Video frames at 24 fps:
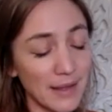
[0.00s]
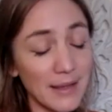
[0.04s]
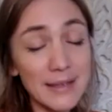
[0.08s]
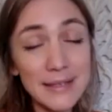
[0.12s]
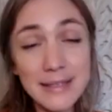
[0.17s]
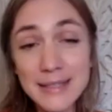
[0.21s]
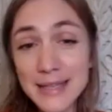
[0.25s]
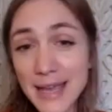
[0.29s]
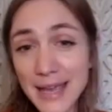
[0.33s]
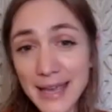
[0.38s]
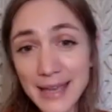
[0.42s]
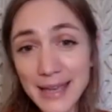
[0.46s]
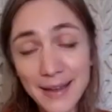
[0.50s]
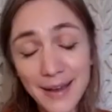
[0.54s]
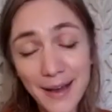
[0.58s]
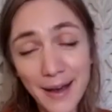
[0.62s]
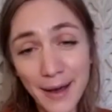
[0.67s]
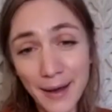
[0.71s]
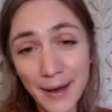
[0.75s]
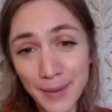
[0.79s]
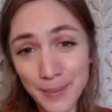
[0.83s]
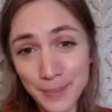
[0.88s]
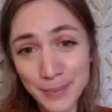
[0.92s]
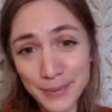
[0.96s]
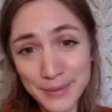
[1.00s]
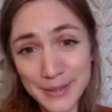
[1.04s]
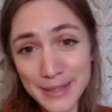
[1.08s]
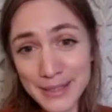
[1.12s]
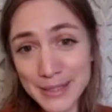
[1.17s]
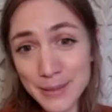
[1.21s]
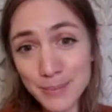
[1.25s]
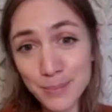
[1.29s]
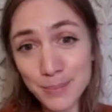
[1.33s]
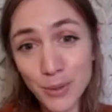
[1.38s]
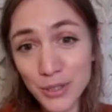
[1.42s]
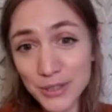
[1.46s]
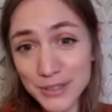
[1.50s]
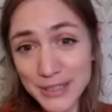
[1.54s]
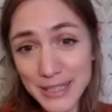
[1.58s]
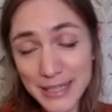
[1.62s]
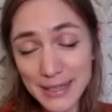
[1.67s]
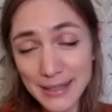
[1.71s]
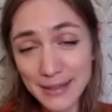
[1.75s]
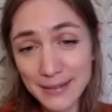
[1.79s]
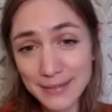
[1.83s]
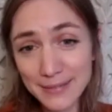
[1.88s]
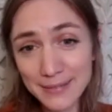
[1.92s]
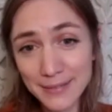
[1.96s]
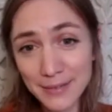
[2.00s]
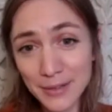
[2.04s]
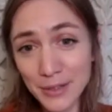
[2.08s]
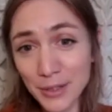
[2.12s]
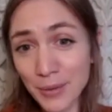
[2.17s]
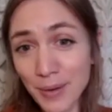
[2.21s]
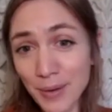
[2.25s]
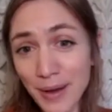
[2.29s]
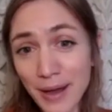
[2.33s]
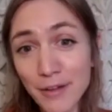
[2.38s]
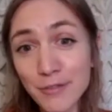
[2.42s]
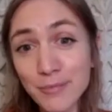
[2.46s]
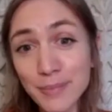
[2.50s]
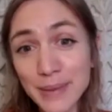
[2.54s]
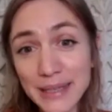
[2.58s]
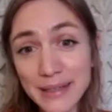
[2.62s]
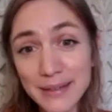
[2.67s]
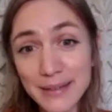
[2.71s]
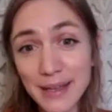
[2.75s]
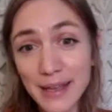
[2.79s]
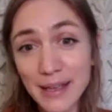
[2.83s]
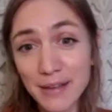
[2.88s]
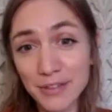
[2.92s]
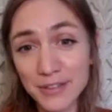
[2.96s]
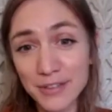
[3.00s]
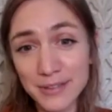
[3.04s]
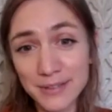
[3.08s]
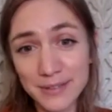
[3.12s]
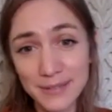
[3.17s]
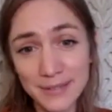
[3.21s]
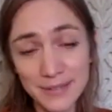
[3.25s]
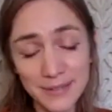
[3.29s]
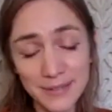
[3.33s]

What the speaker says: Take up this body you have been given